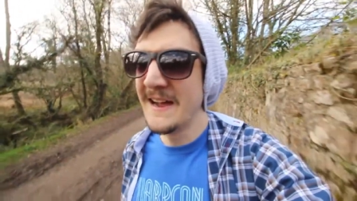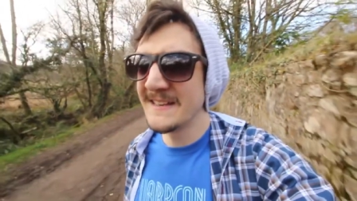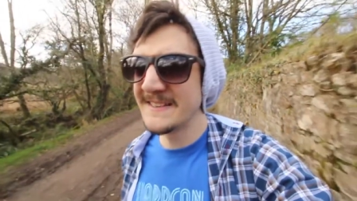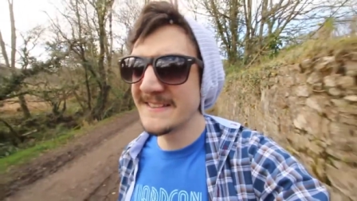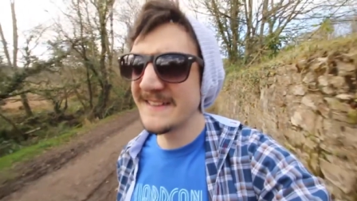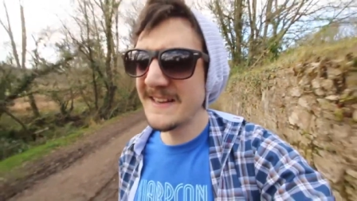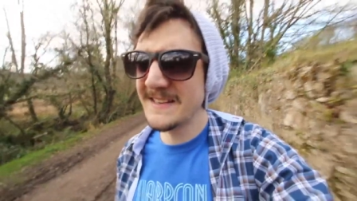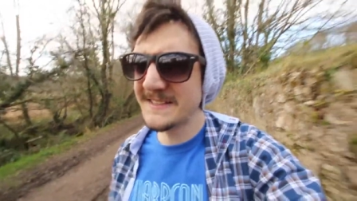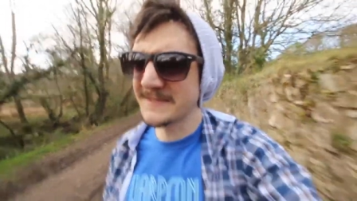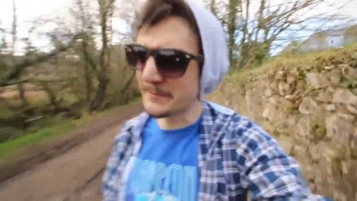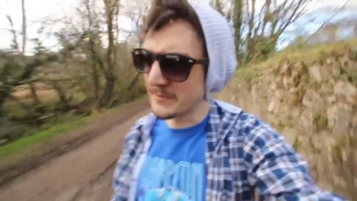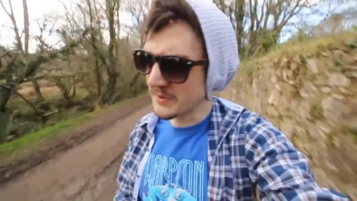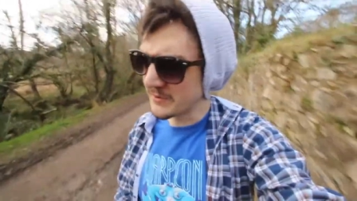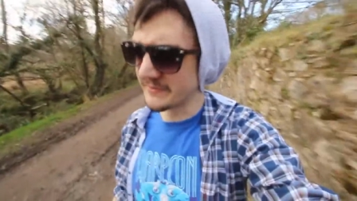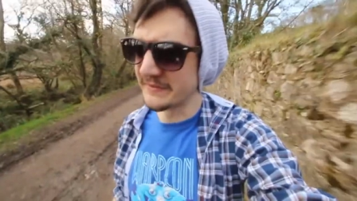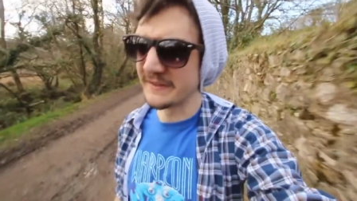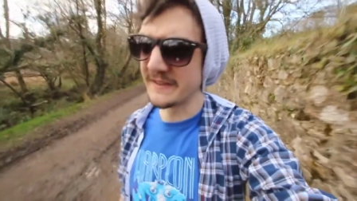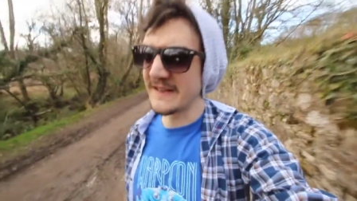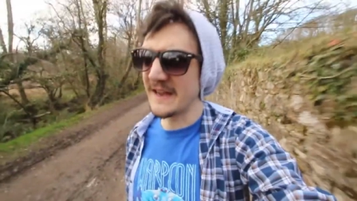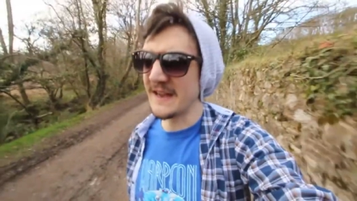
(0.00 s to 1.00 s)
today's a
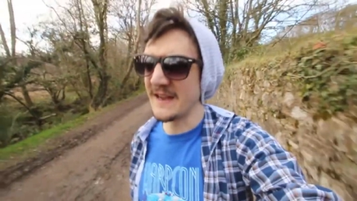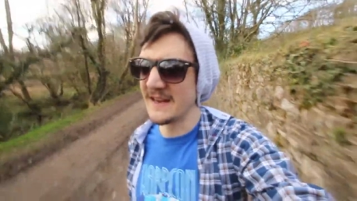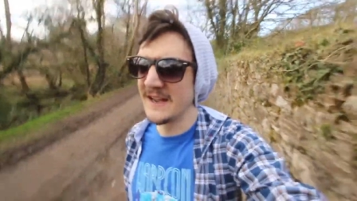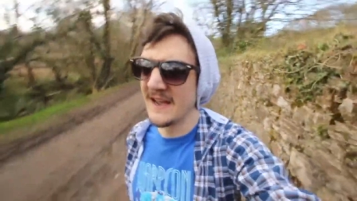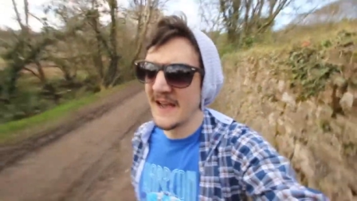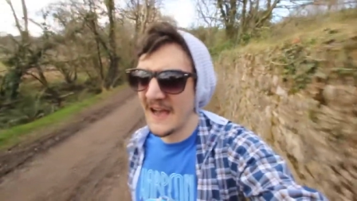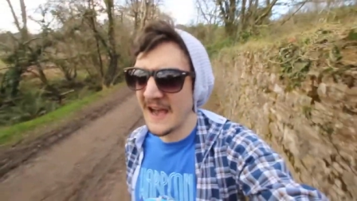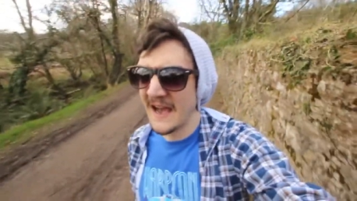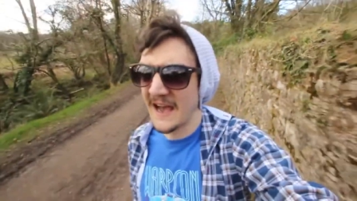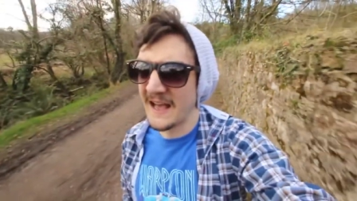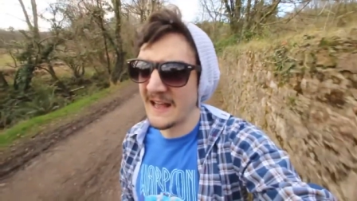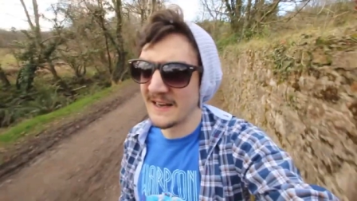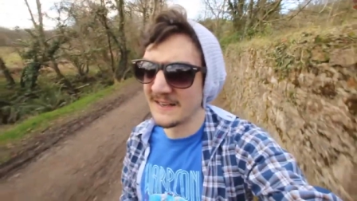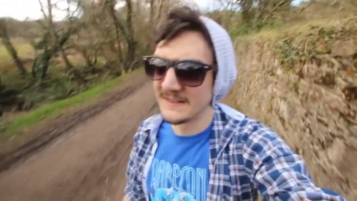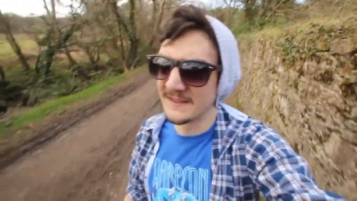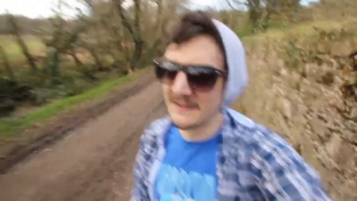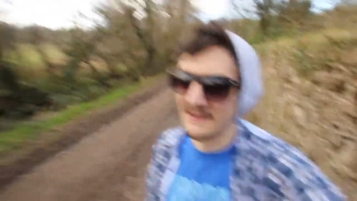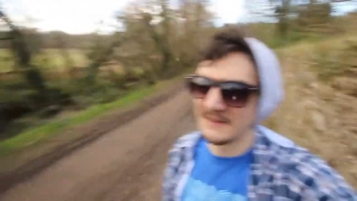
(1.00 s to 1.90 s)
beautiful day, and